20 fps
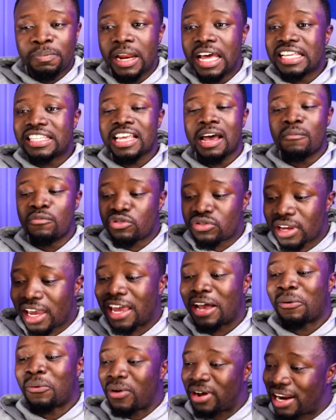place
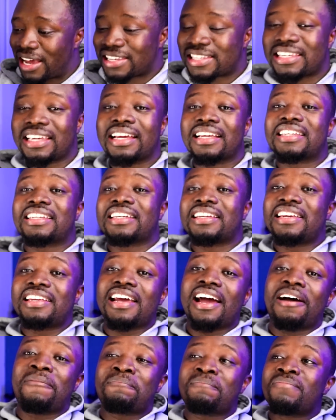Abuja e kwana se ye
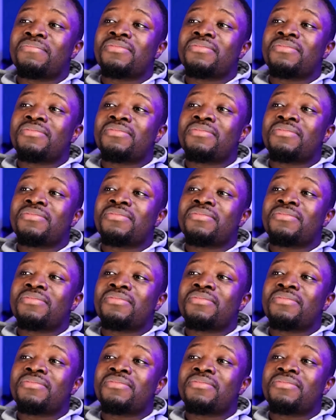chelia